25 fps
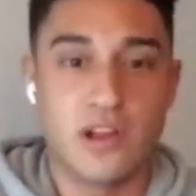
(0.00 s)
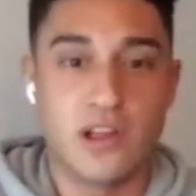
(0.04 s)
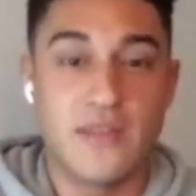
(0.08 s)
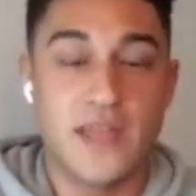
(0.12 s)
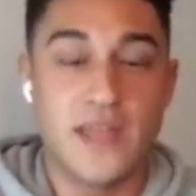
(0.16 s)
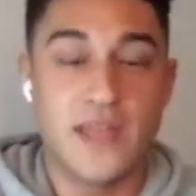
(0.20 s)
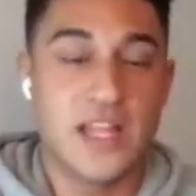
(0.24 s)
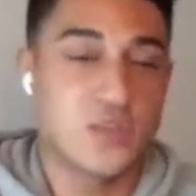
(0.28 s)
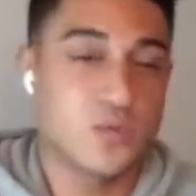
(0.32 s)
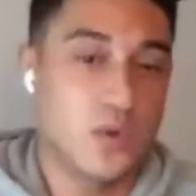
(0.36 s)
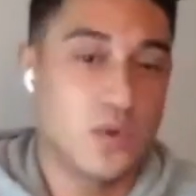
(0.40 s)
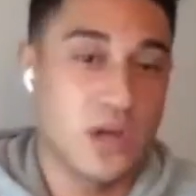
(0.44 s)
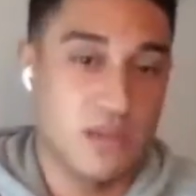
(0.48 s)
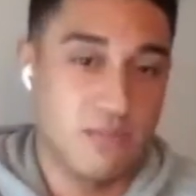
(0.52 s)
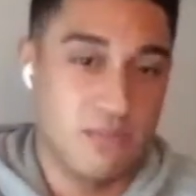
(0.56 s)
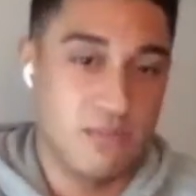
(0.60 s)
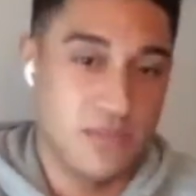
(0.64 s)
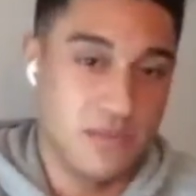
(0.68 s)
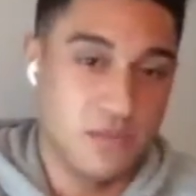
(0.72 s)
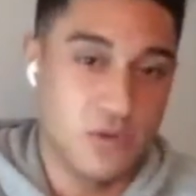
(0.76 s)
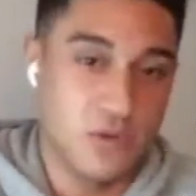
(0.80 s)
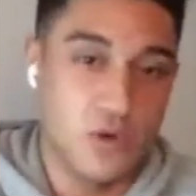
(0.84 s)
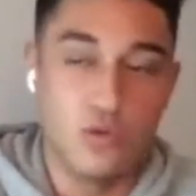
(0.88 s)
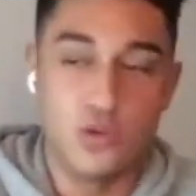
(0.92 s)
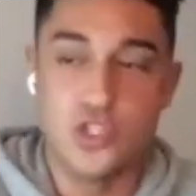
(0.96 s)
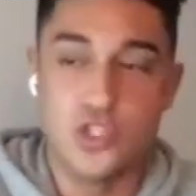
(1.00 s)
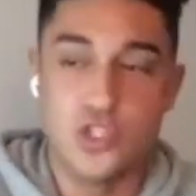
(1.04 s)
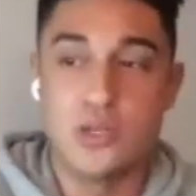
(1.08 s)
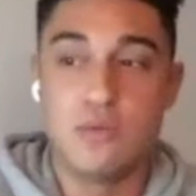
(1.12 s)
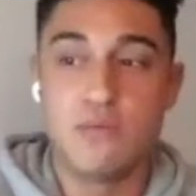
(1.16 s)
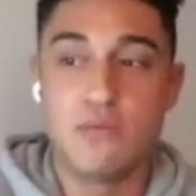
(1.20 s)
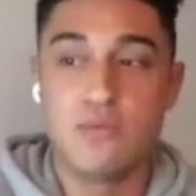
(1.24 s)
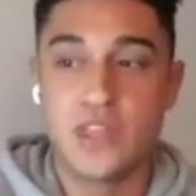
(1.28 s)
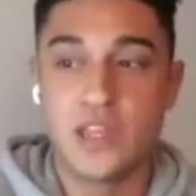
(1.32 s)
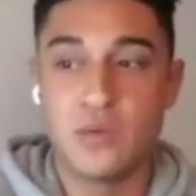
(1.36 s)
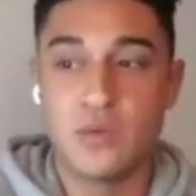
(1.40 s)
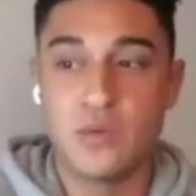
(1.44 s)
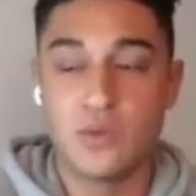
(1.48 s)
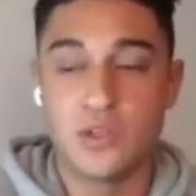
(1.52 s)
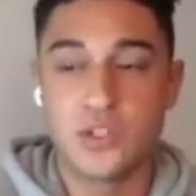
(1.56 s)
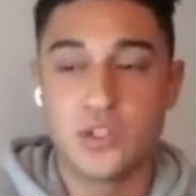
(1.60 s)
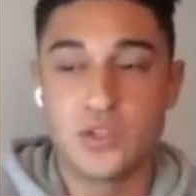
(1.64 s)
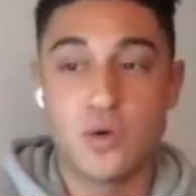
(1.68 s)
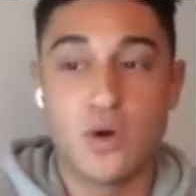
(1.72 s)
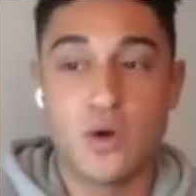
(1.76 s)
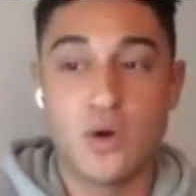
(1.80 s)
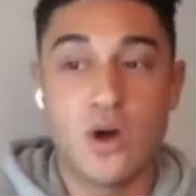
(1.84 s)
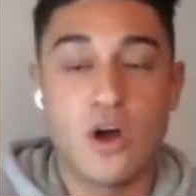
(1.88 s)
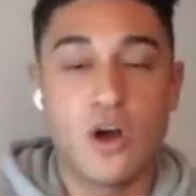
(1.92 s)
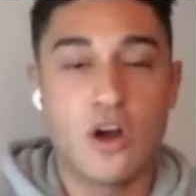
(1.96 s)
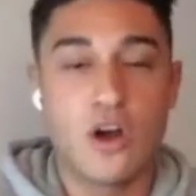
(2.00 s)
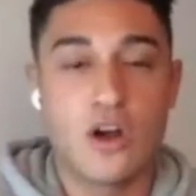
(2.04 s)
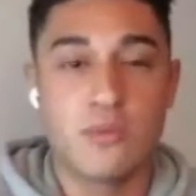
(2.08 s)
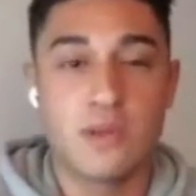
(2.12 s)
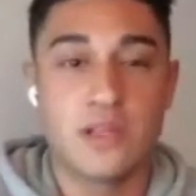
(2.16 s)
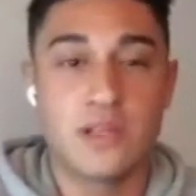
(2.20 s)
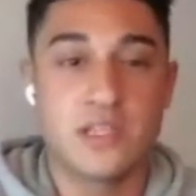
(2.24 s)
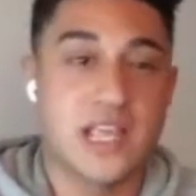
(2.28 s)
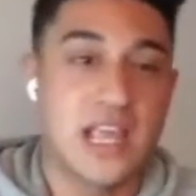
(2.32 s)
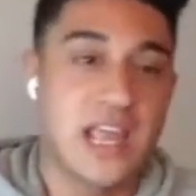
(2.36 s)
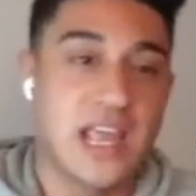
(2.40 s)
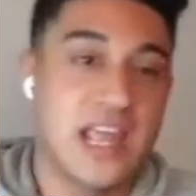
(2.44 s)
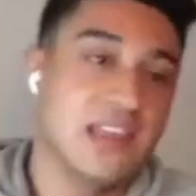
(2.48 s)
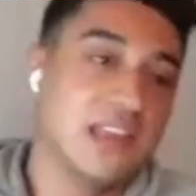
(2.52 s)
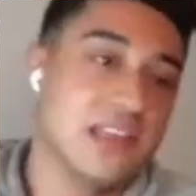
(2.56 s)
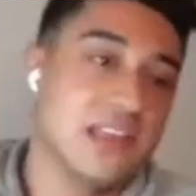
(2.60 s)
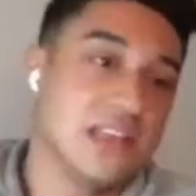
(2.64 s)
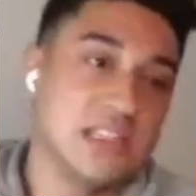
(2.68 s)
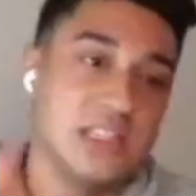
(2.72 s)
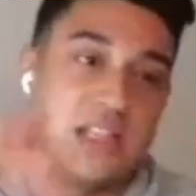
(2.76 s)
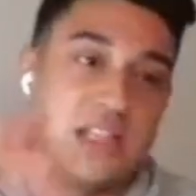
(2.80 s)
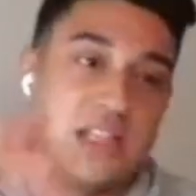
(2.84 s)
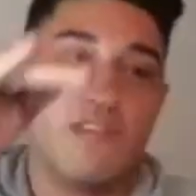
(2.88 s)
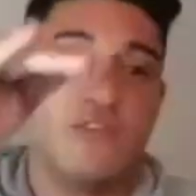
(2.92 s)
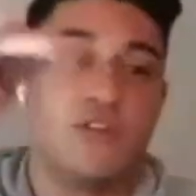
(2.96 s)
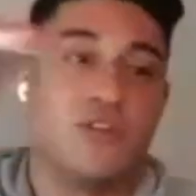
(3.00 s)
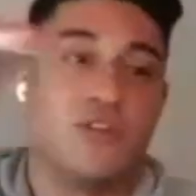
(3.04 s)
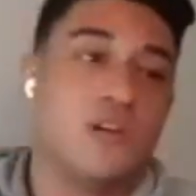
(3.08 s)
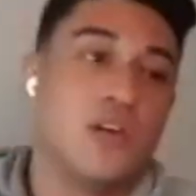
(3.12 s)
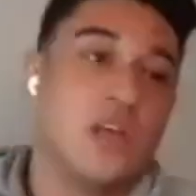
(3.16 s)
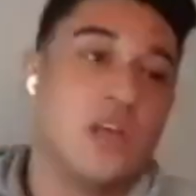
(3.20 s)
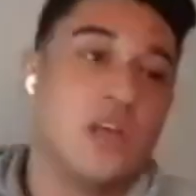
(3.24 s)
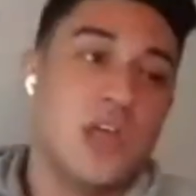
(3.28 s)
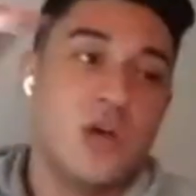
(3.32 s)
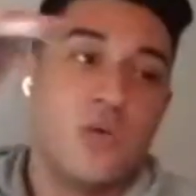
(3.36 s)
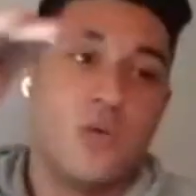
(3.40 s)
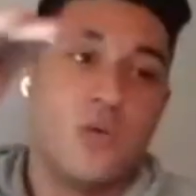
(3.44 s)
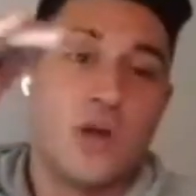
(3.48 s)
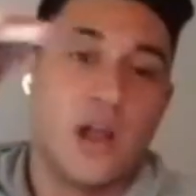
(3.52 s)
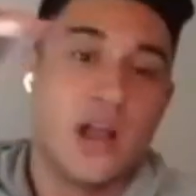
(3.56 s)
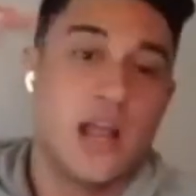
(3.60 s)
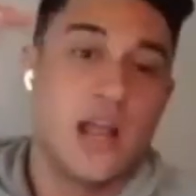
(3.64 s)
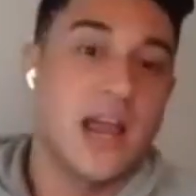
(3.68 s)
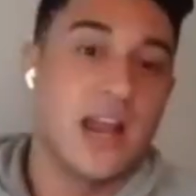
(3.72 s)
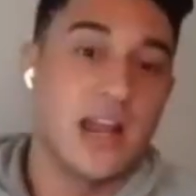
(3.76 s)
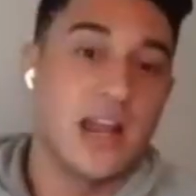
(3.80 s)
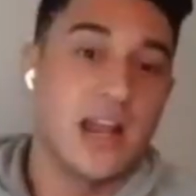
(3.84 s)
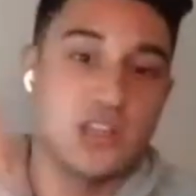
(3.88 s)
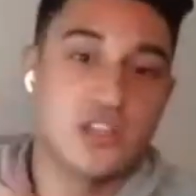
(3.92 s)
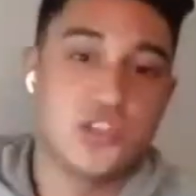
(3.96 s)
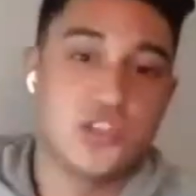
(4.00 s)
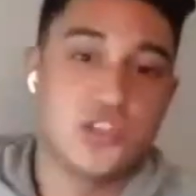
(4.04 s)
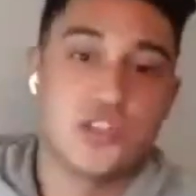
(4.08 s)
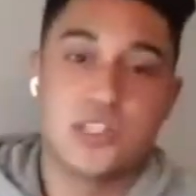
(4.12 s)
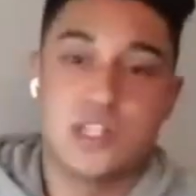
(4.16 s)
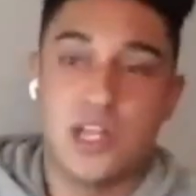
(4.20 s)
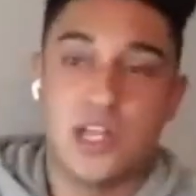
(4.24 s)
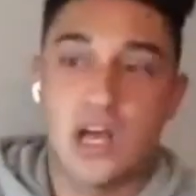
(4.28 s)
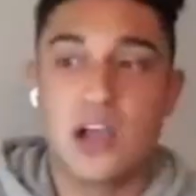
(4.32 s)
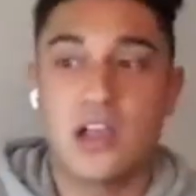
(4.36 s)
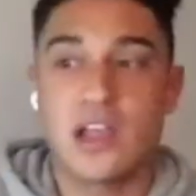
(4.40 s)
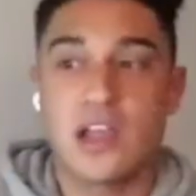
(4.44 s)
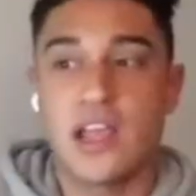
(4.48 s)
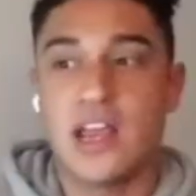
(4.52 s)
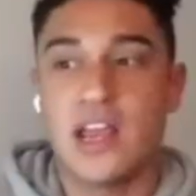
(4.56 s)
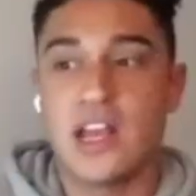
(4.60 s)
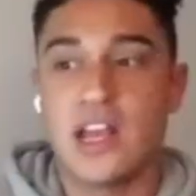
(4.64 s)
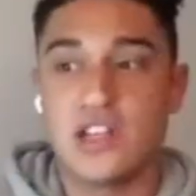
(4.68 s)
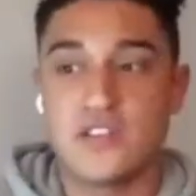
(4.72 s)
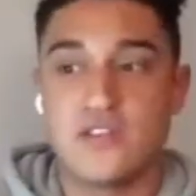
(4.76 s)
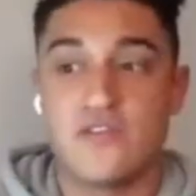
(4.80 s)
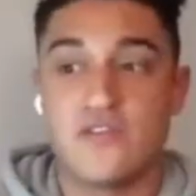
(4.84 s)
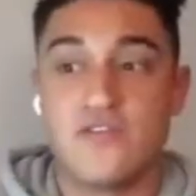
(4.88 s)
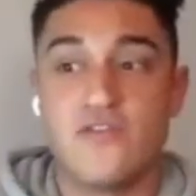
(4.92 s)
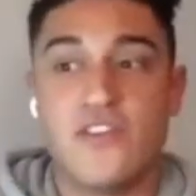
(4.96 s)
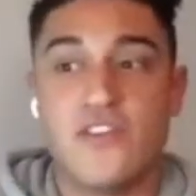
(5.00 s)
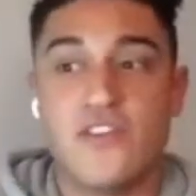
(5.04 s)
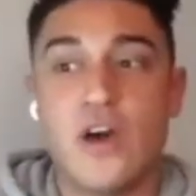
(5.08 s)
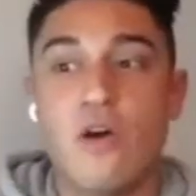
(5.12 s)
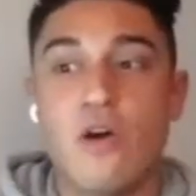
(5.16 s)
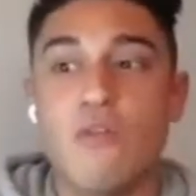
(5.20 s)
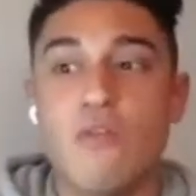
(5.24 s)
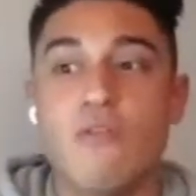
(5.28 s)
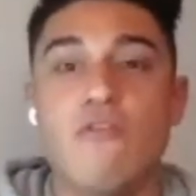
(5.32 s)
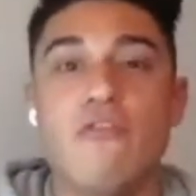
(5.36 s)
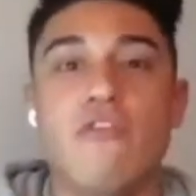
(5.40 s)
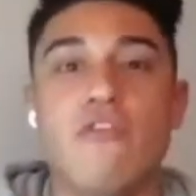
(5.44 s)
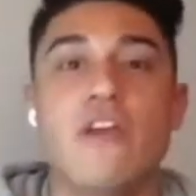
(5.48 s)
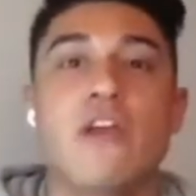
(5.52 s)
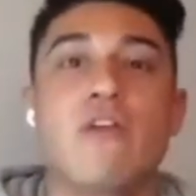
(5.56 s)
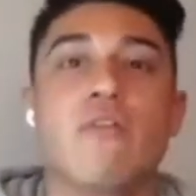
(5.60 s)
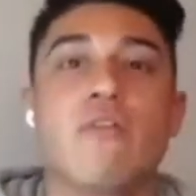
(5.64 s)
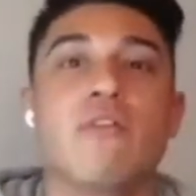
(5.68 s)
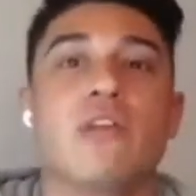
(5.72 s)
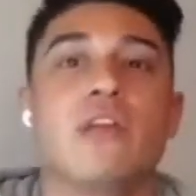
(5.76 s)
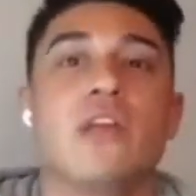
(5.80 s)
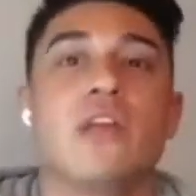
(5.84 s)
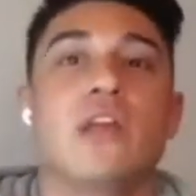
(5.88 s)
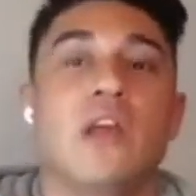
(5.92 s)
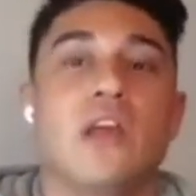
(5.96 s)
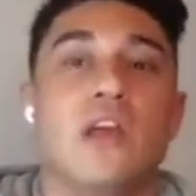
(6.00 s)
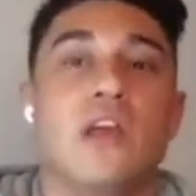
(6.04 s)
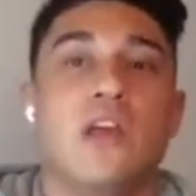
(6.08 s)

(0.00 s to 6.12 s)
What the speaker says: And that's why the whole gym thing was so hard because I hit this level where I kind of got stuck and I just felt very